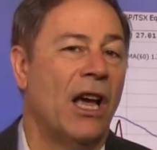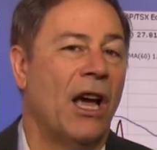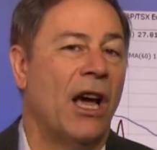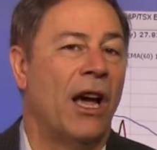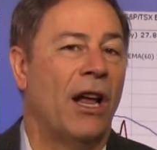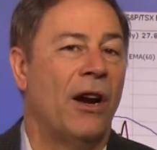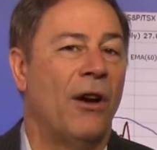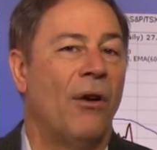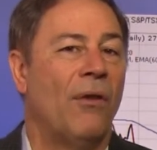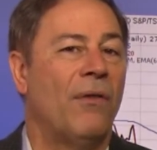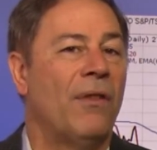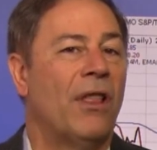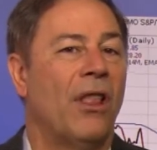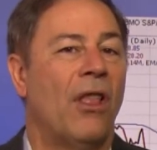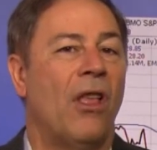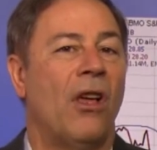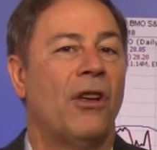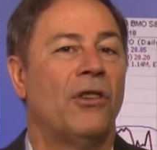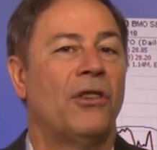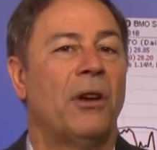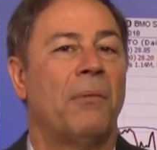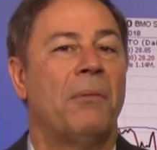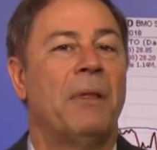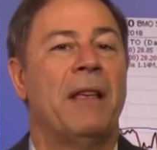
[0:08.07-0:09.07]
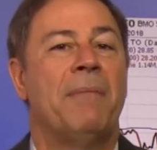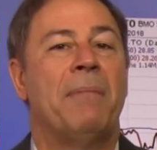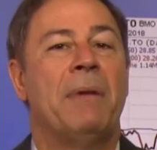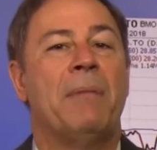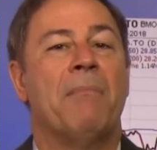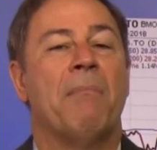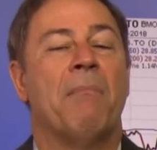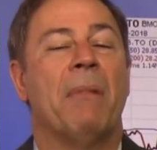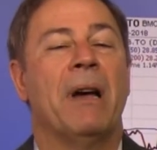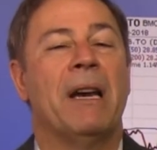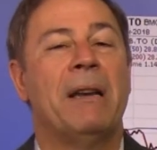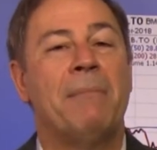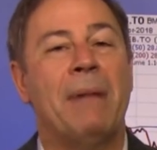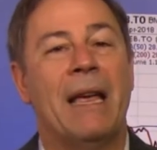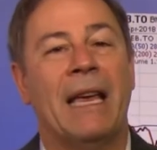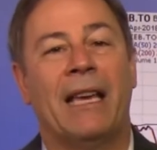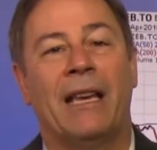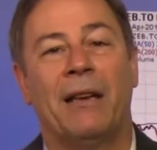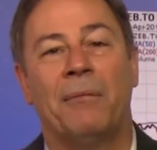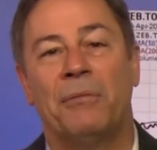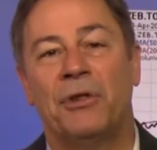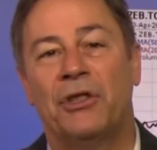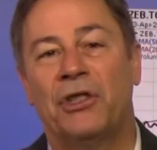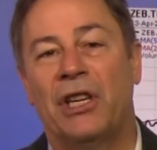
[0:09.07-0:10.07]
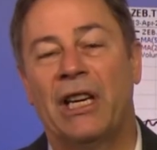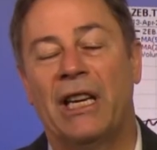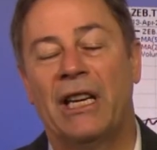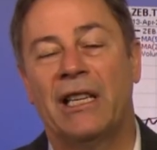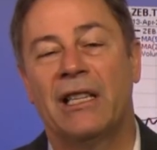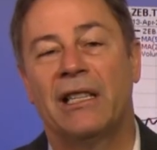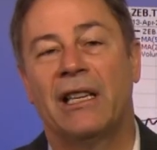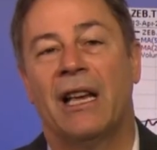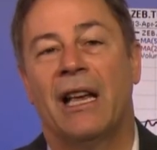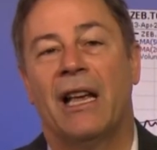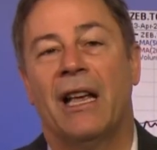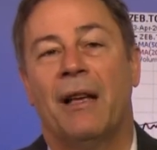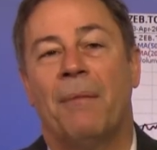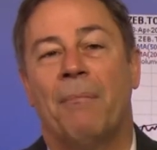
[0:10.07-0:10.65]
And over the long term, they'd be money-making machines,